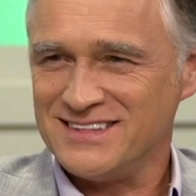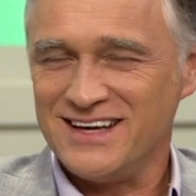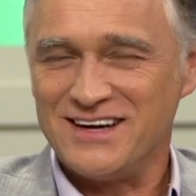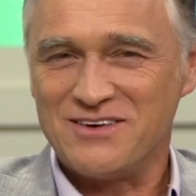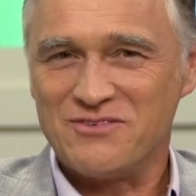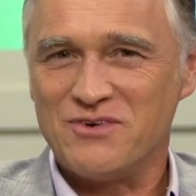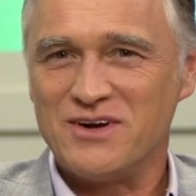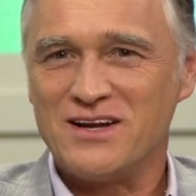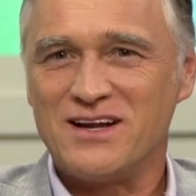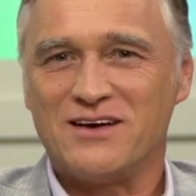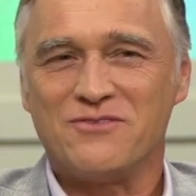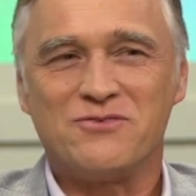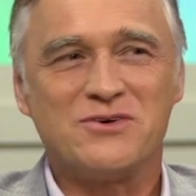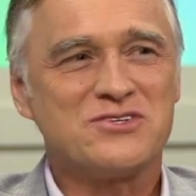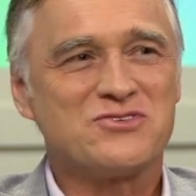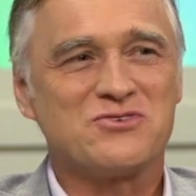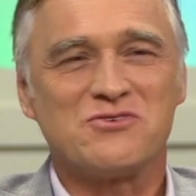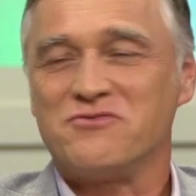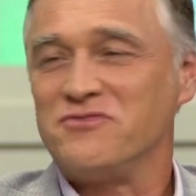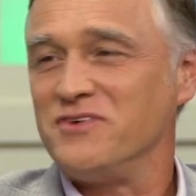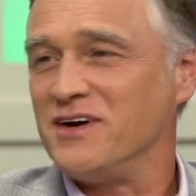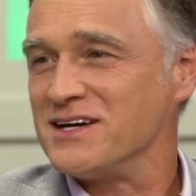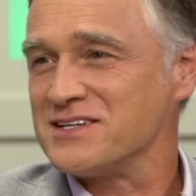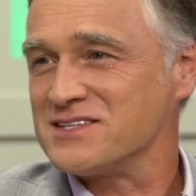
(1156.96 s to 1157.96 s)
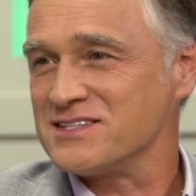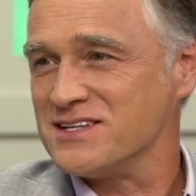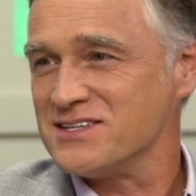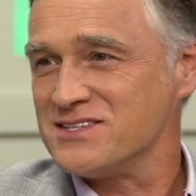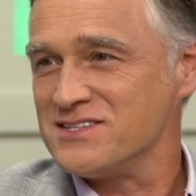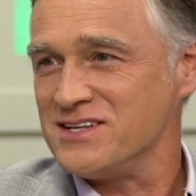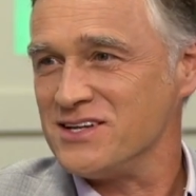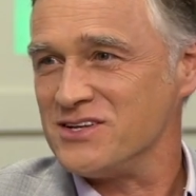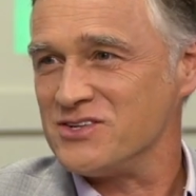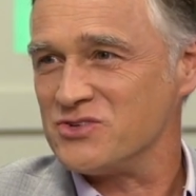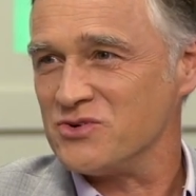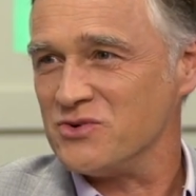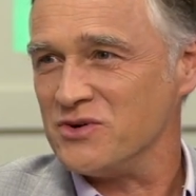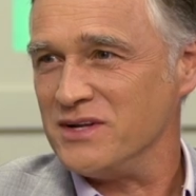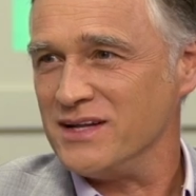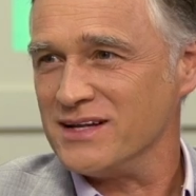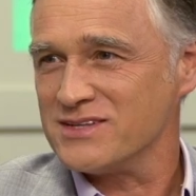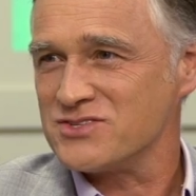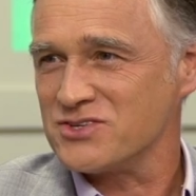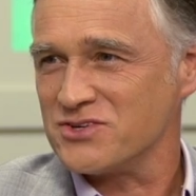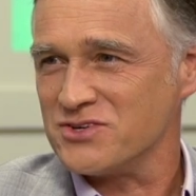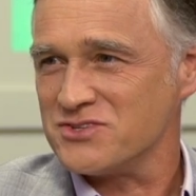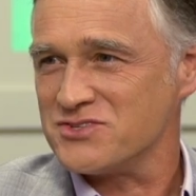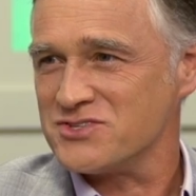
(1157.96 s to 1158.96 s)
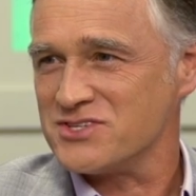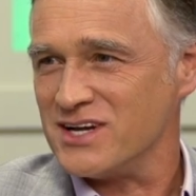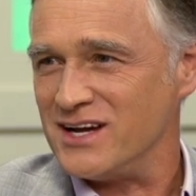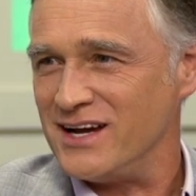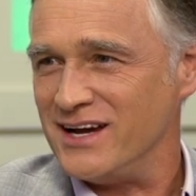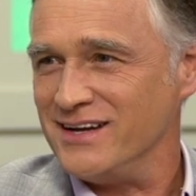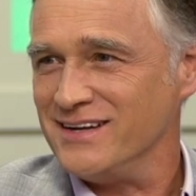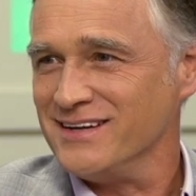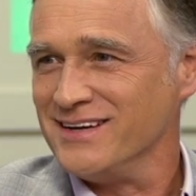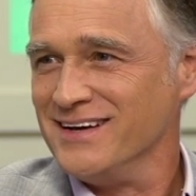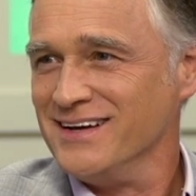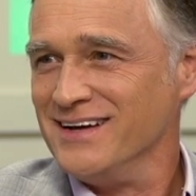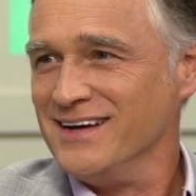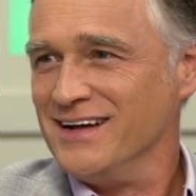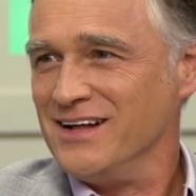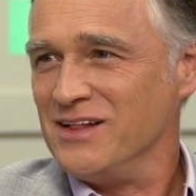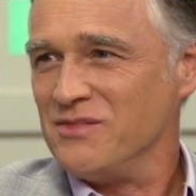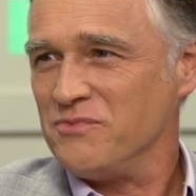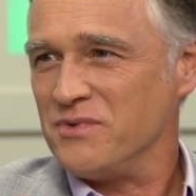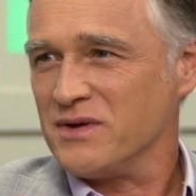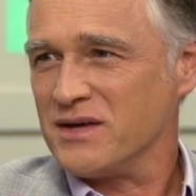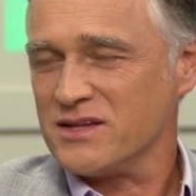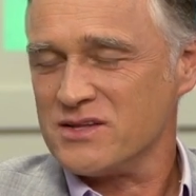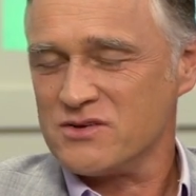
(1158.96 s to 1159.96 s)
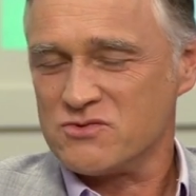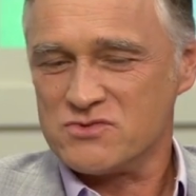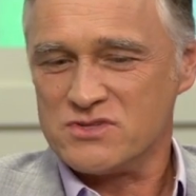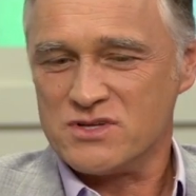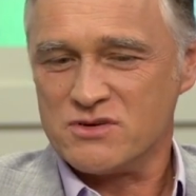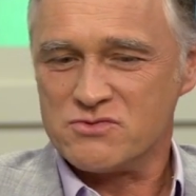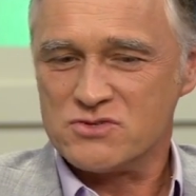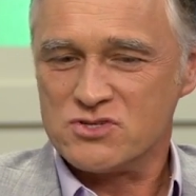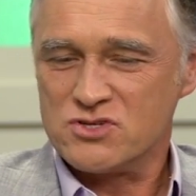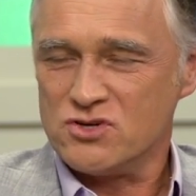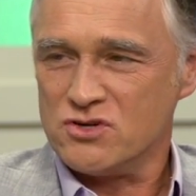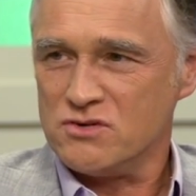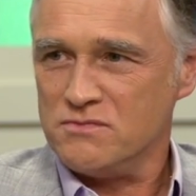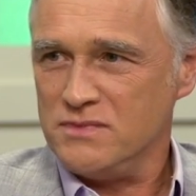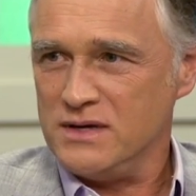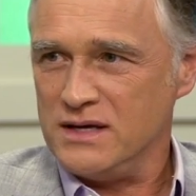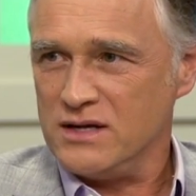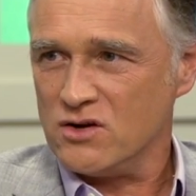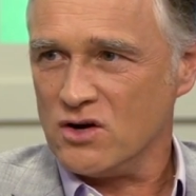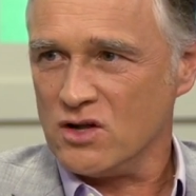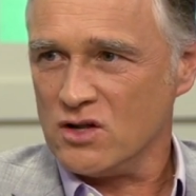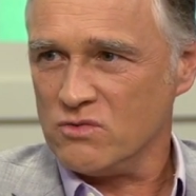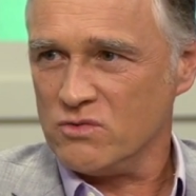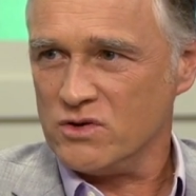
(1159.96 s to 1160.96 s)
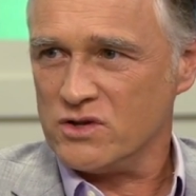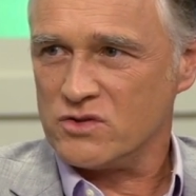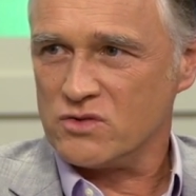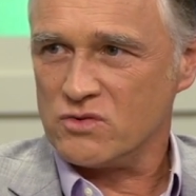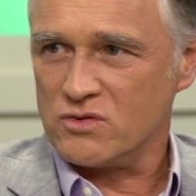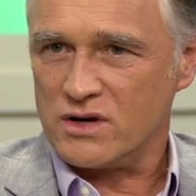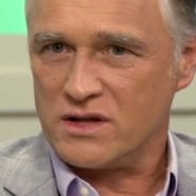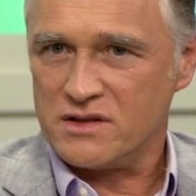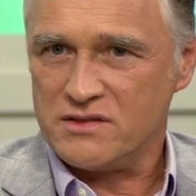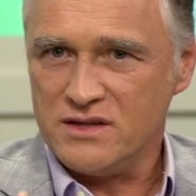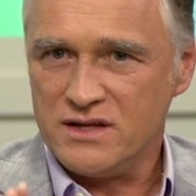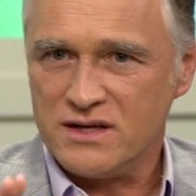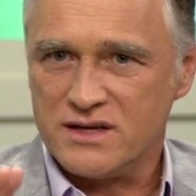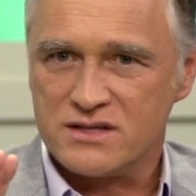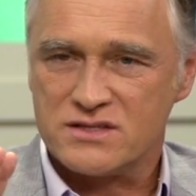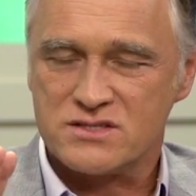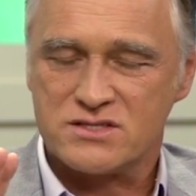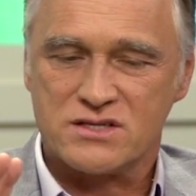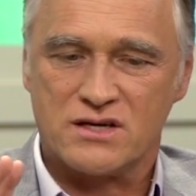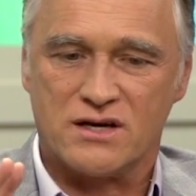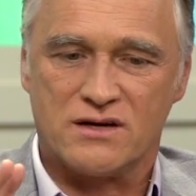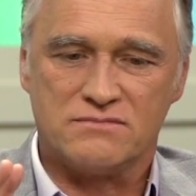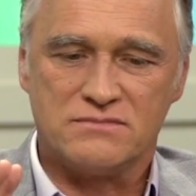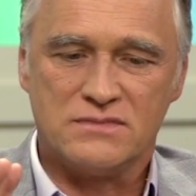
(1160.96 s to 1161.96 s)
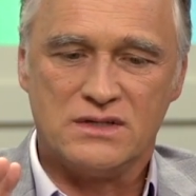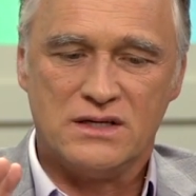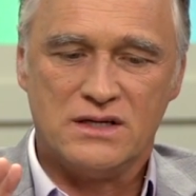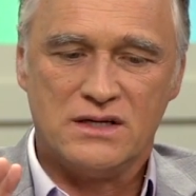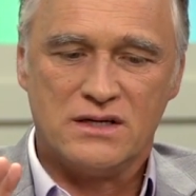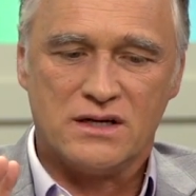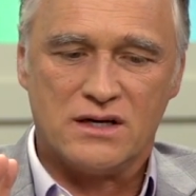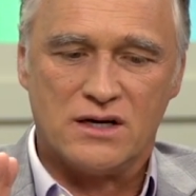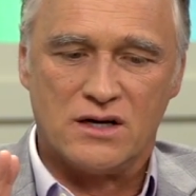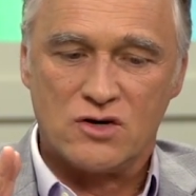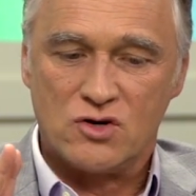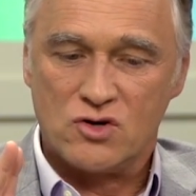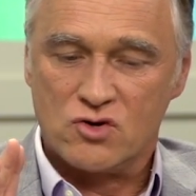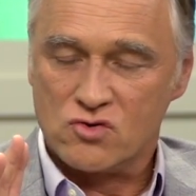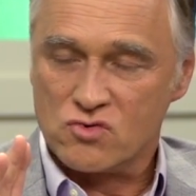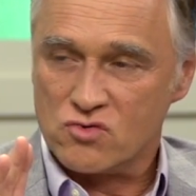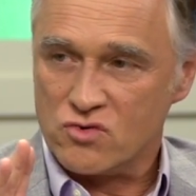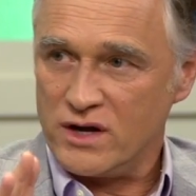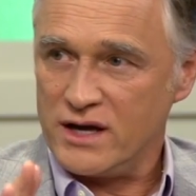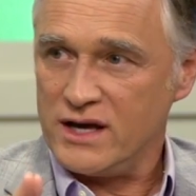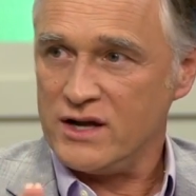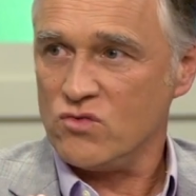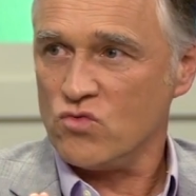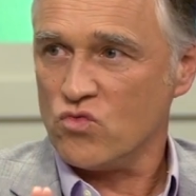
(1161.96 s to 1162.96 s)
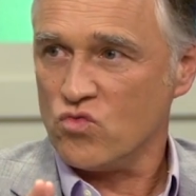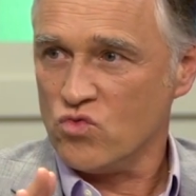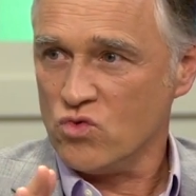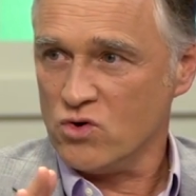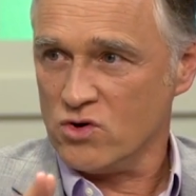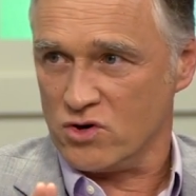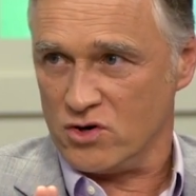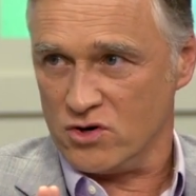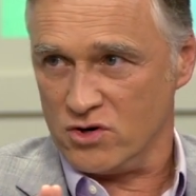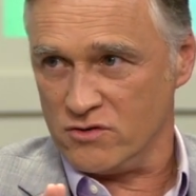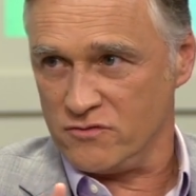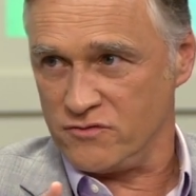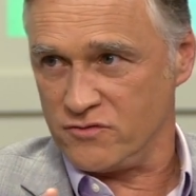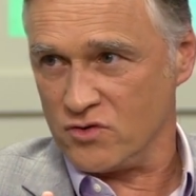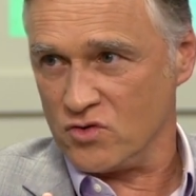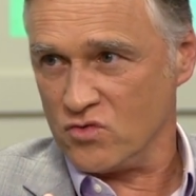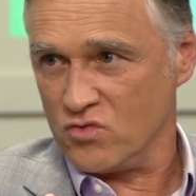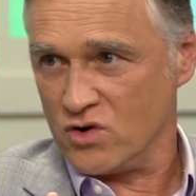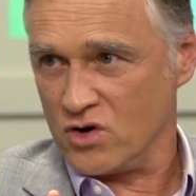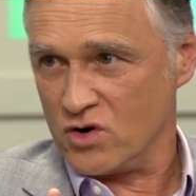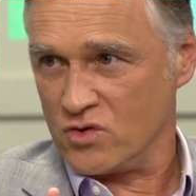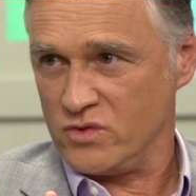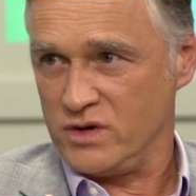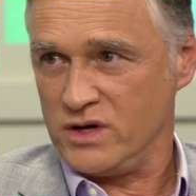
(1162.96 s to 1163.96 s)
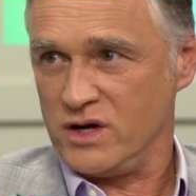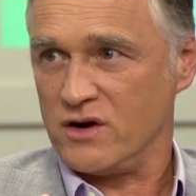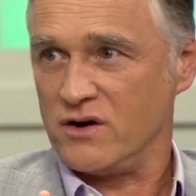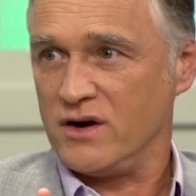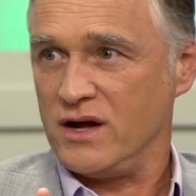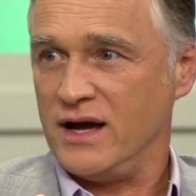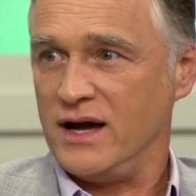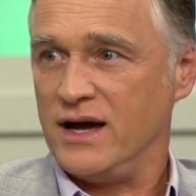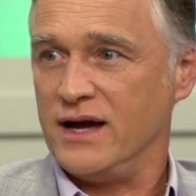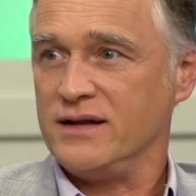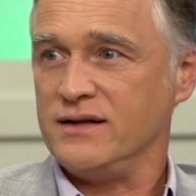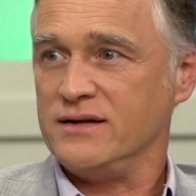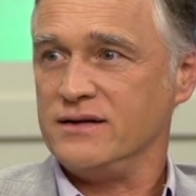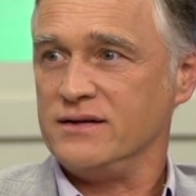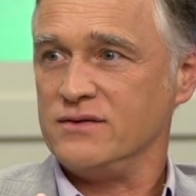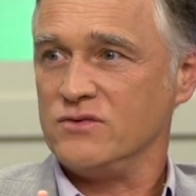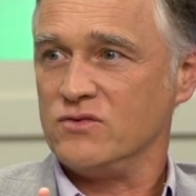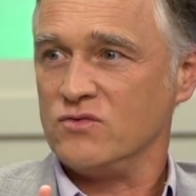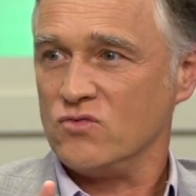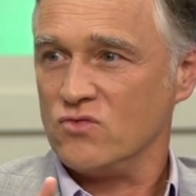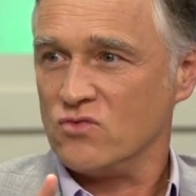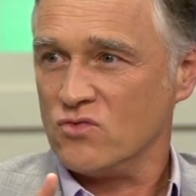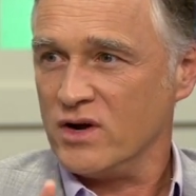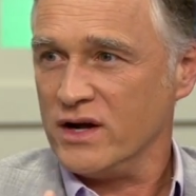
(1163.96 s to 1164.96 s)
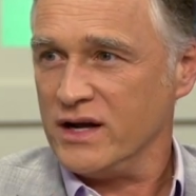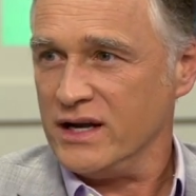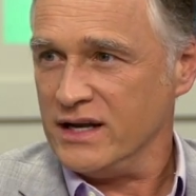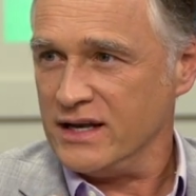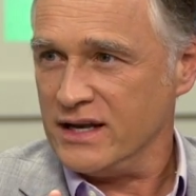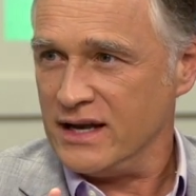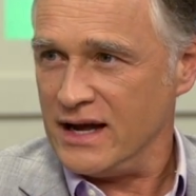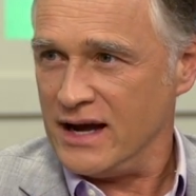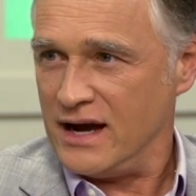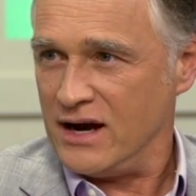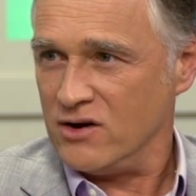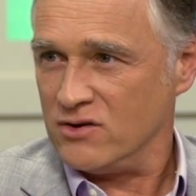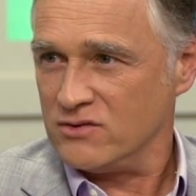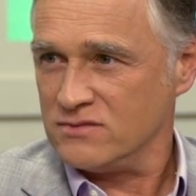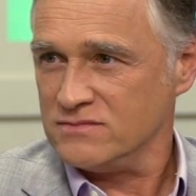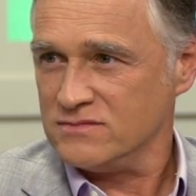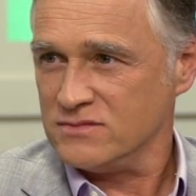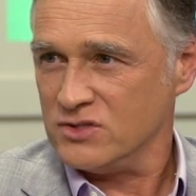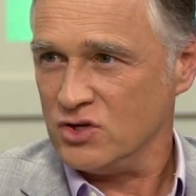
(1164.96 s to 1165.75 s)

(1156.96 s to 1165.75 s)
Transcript: Yeah, it went, it went so fast listening to it. That's a good sign, mm-hmm. because there was there was good meat all the way through it. I think it's a a great word for where we are at right now.